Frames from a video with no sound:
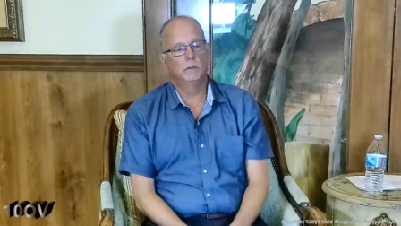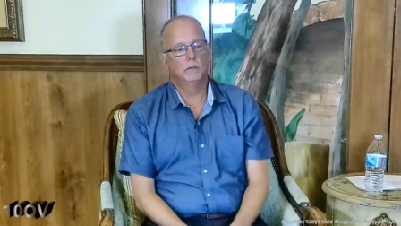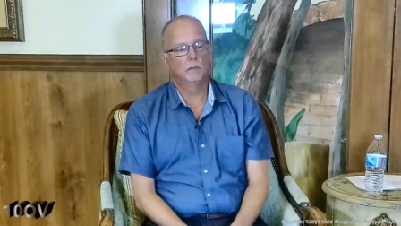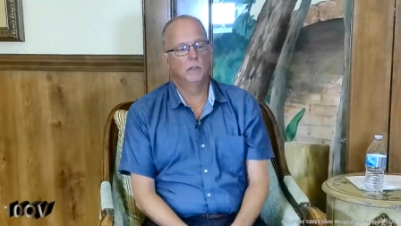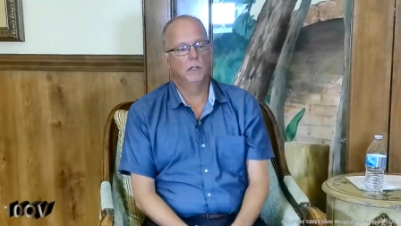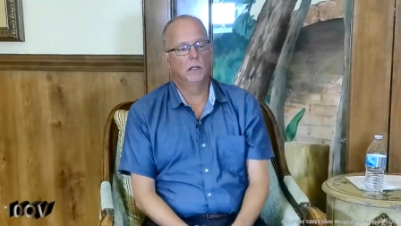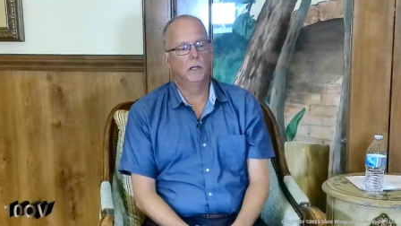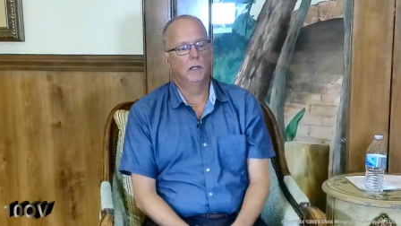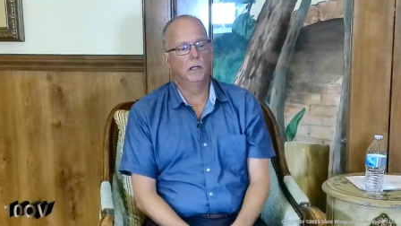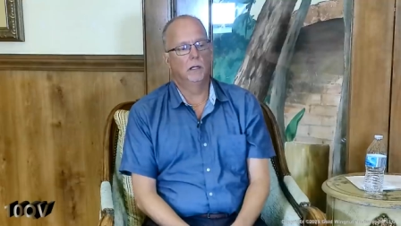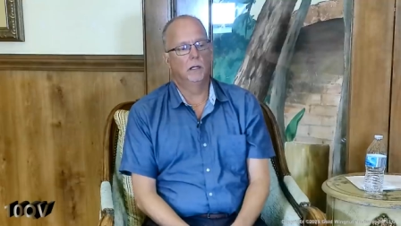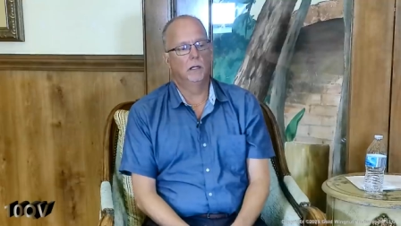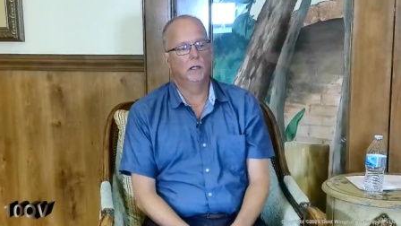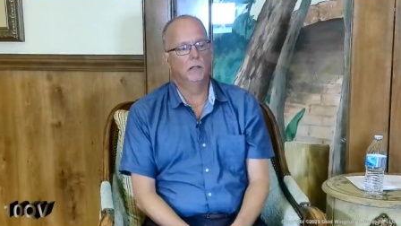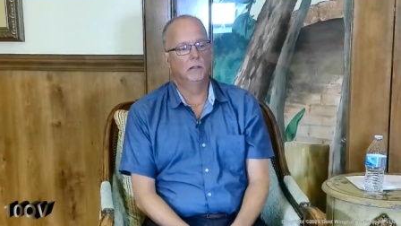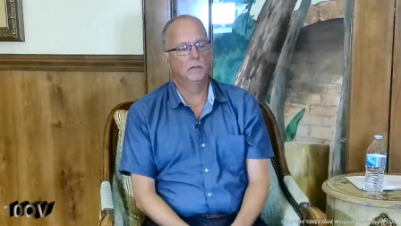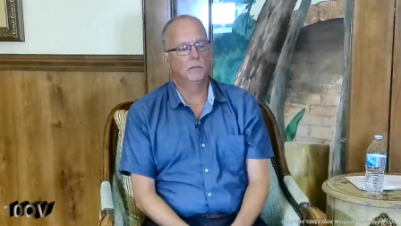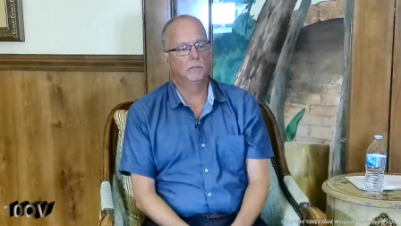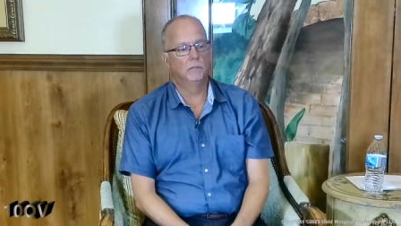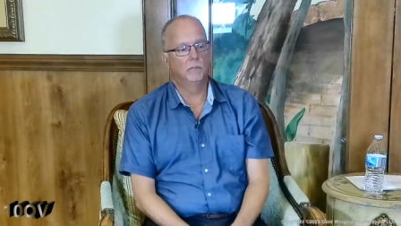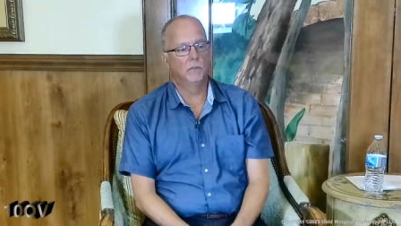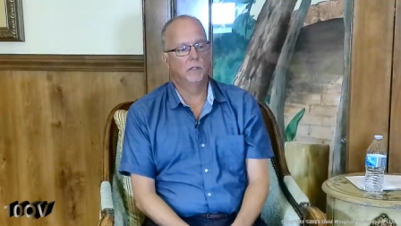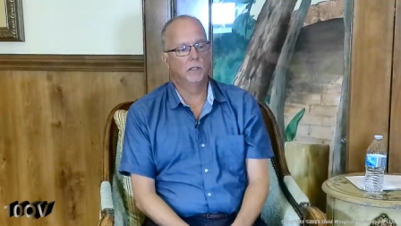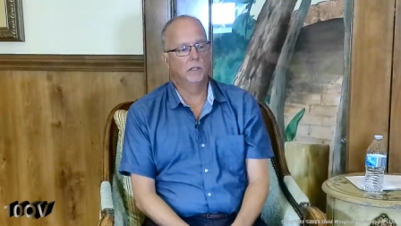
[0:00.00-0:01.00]

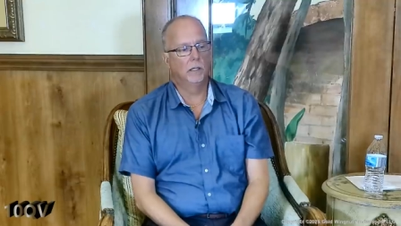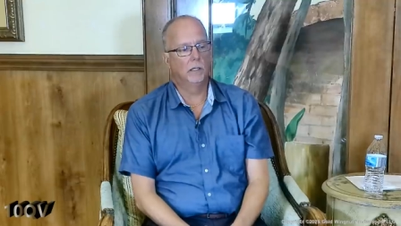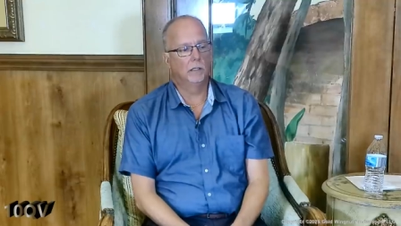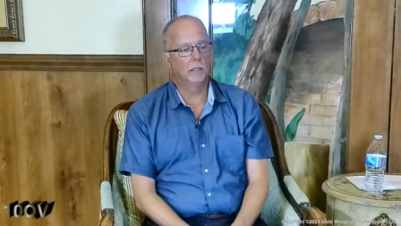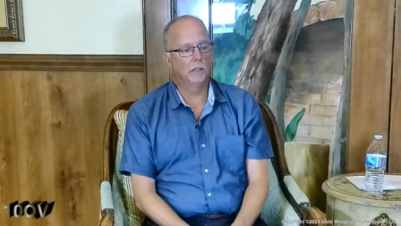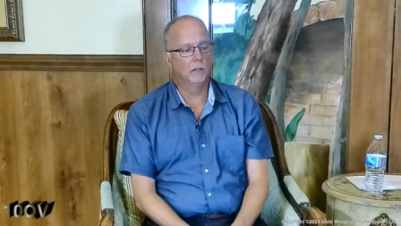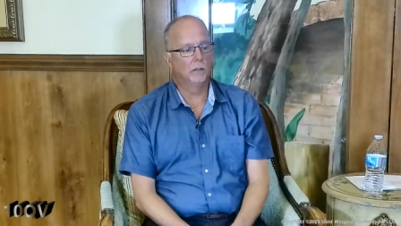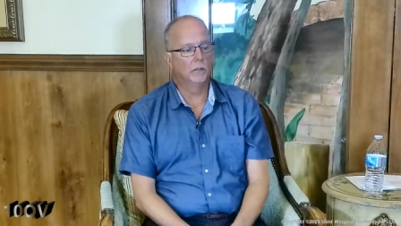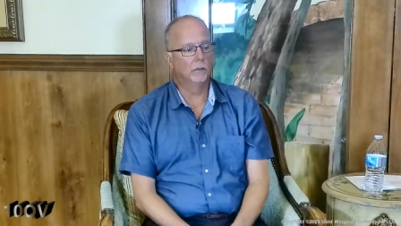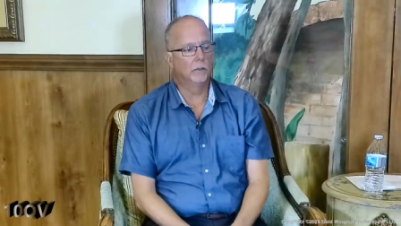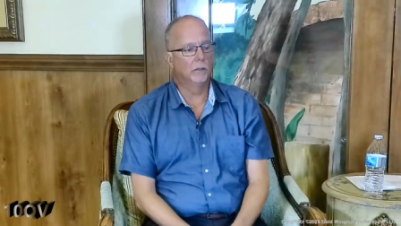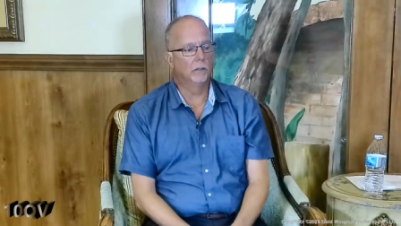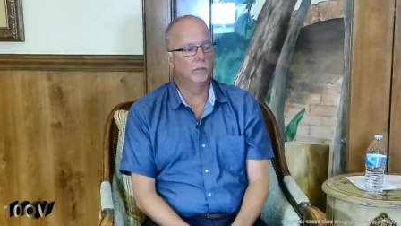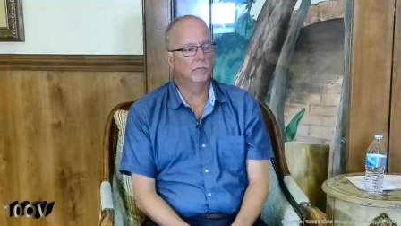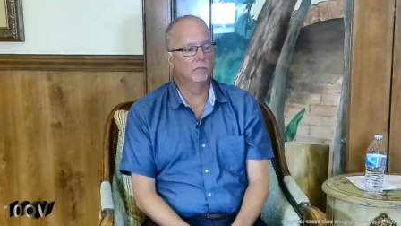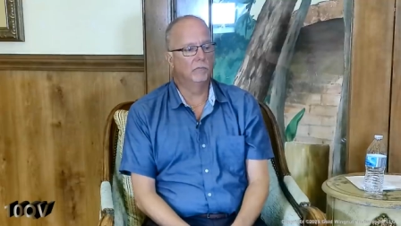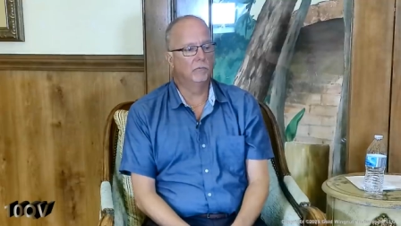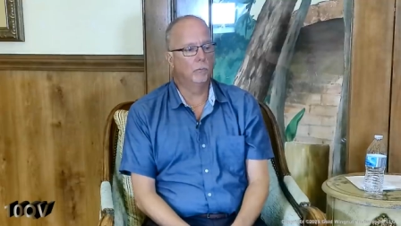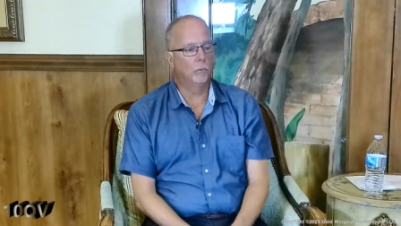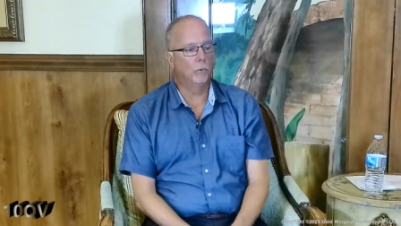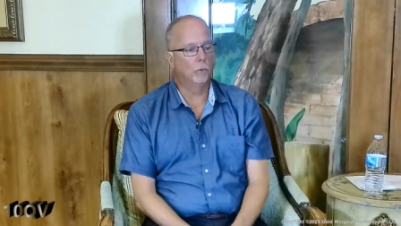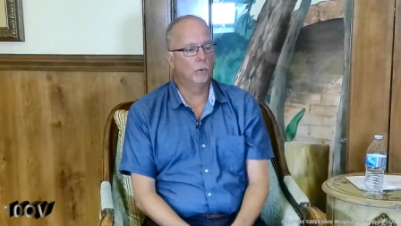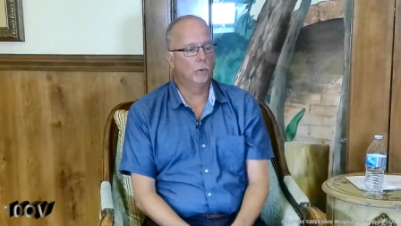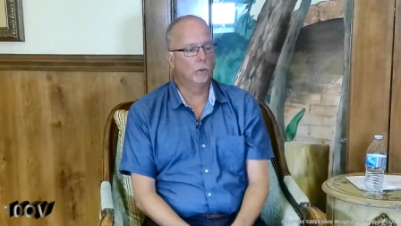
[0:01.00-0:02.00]
to get geared up
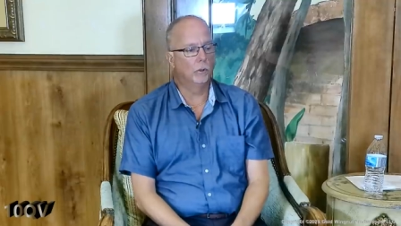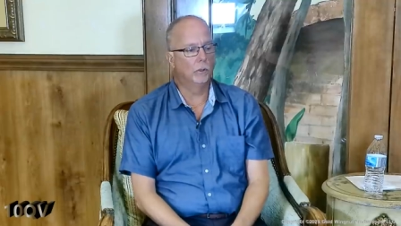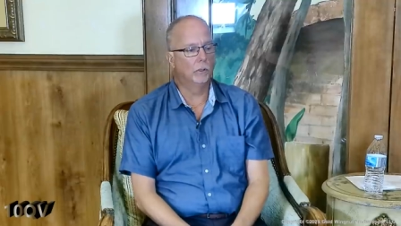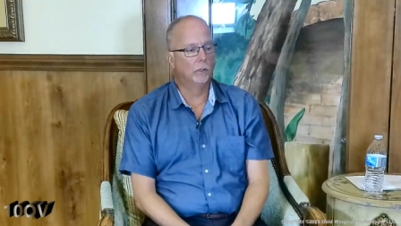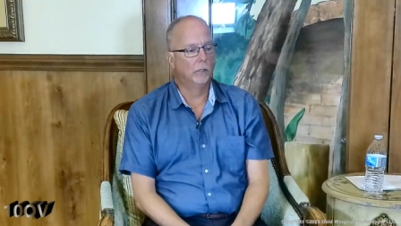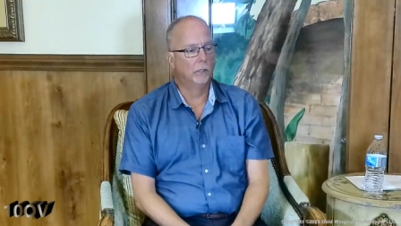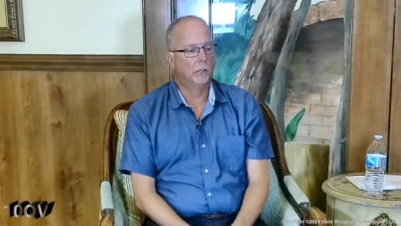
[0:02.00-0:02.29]
for,